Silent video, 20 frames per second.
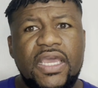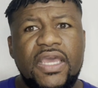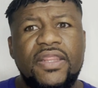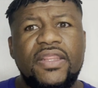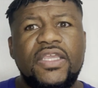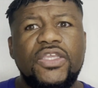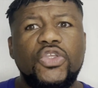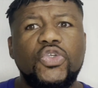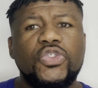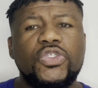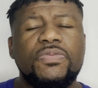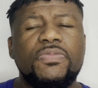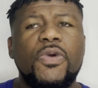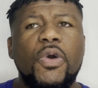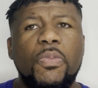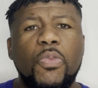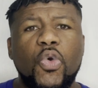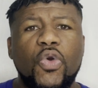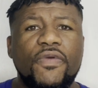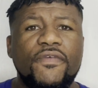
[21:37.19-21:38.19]
and then you
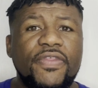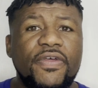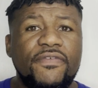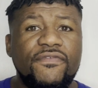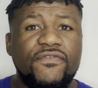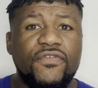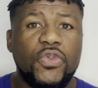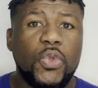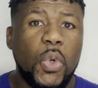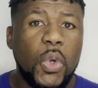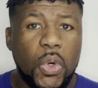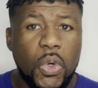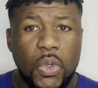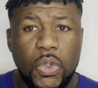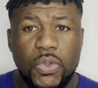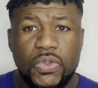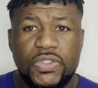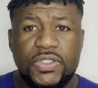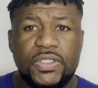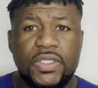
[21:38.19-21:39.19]
smell more of the
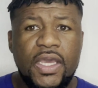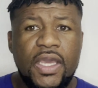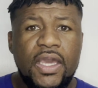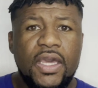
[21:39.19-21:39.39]
florals.